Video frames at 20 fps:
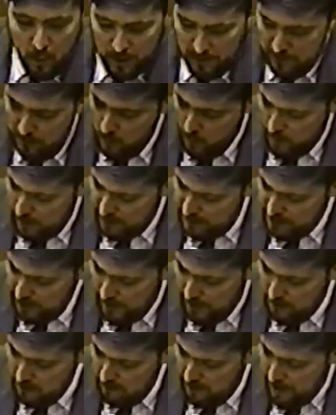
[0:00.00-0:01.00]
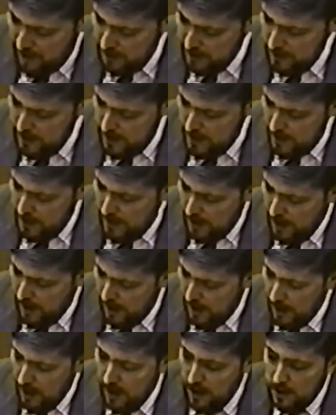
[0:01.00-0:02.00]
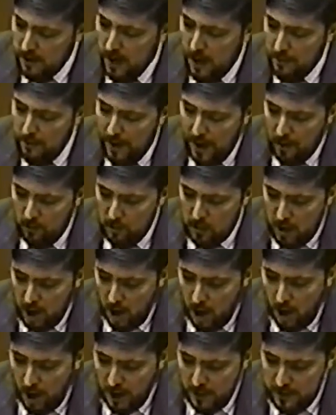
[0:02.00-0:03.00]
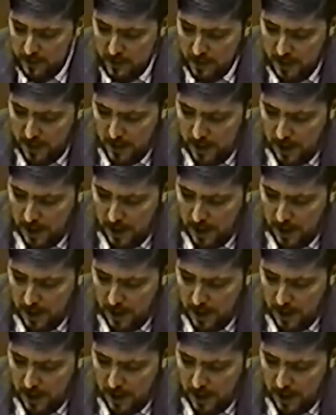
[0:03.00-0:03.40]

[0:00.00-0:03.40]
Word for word: one of the ones that I read, uh, about God.